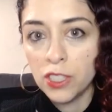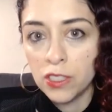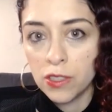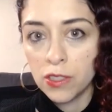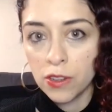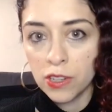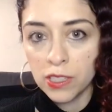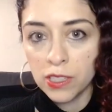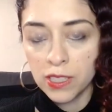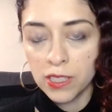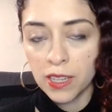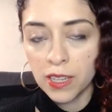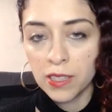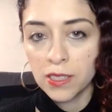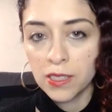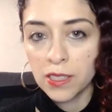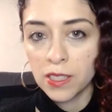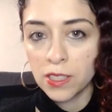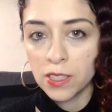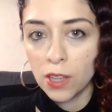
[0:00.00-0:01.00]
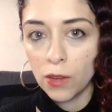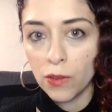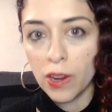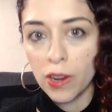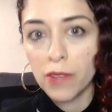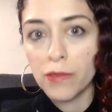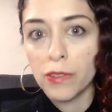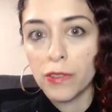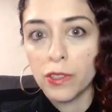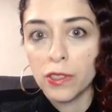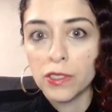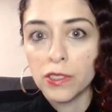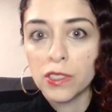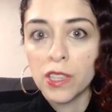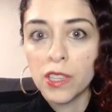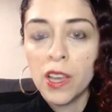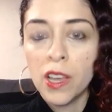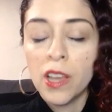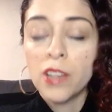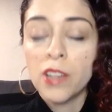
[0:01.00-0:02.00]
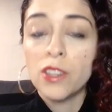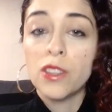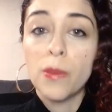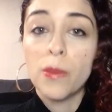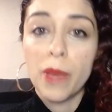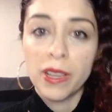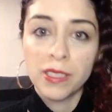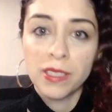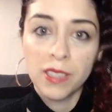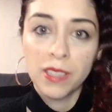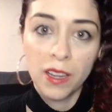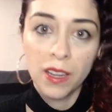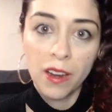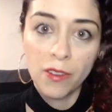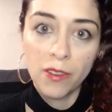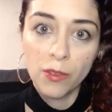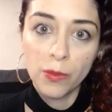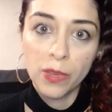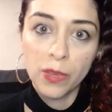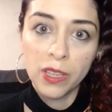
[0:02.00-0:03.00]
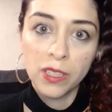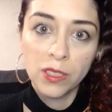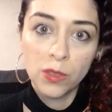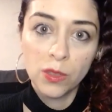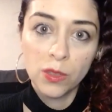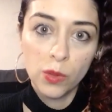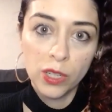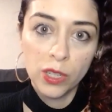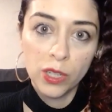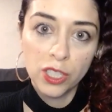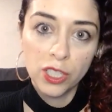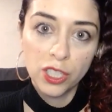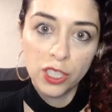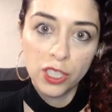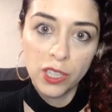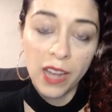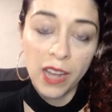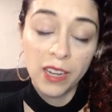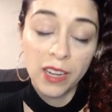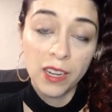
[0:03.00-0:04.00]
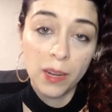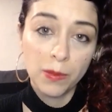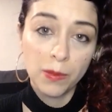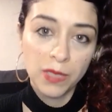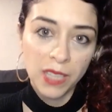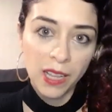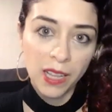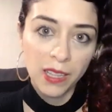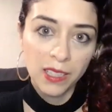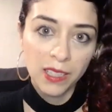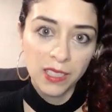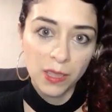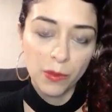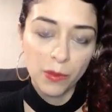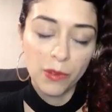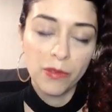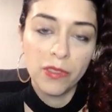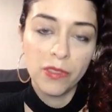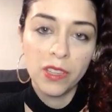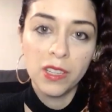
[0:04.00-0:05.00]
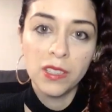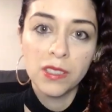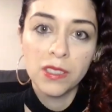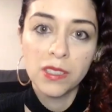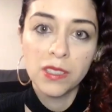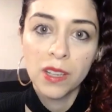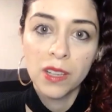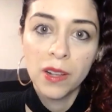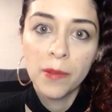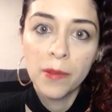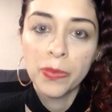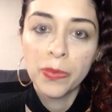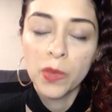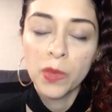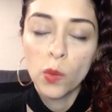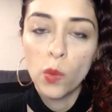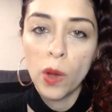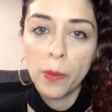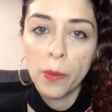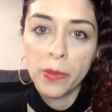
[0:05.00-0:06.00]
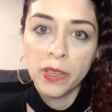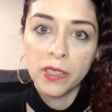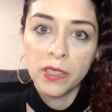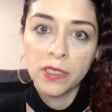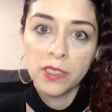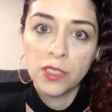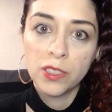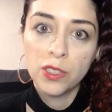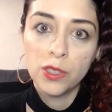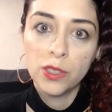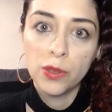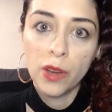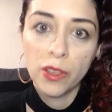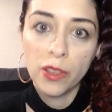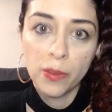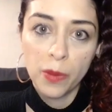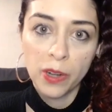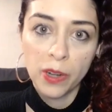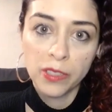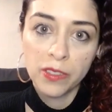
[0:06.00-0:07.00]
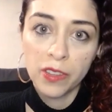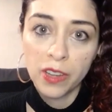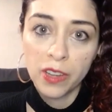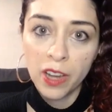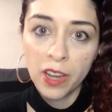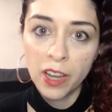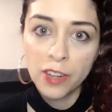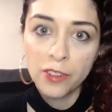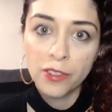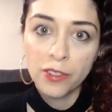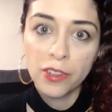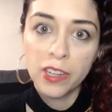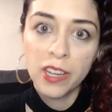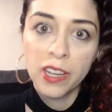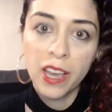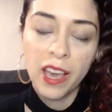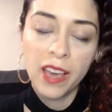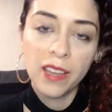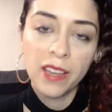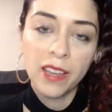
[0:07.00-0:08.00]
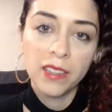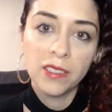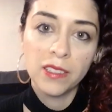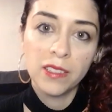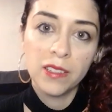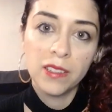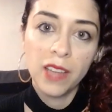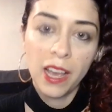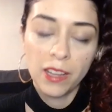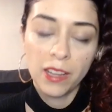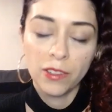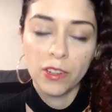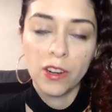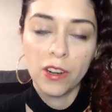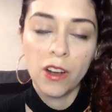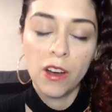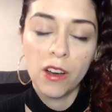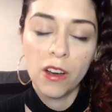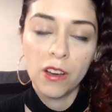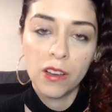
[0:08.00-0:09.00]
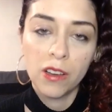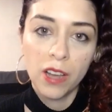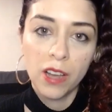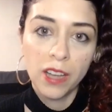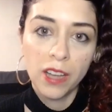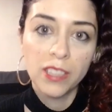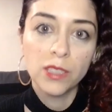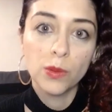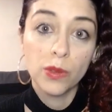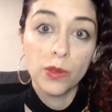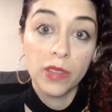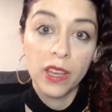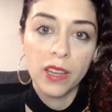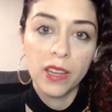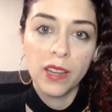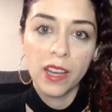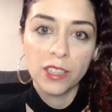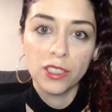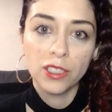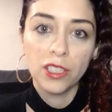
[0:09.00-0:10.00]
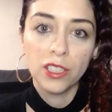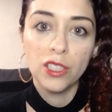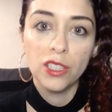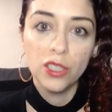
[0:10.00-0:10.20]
G36 assault rifles to the Mexican government, which ended up selling some of these weapons to other parts of the country, and Heckler and Koch guns were then actually